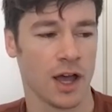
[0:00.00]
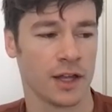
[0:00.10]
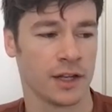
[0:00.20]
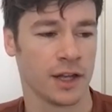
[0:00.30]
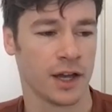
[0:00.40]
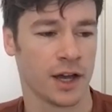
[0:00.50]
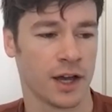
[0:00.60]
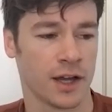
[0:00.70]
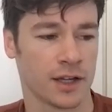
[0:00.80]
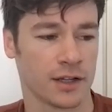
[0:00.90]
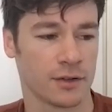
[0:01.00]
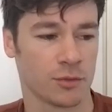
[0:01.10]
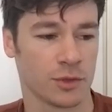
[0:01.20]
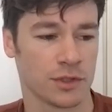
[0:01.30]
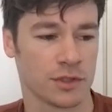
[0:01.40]
and I
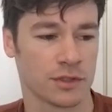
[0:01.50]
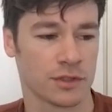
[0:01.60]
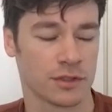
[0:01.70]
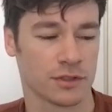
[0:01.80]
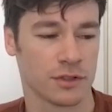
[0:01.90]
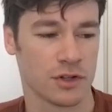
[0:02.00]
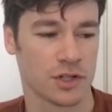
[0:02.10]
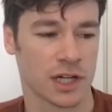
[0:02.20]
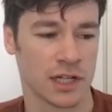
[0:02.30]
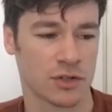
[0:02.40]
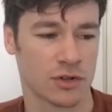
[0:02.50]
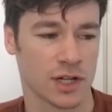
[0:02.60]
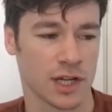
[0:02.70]
was nursing an injury.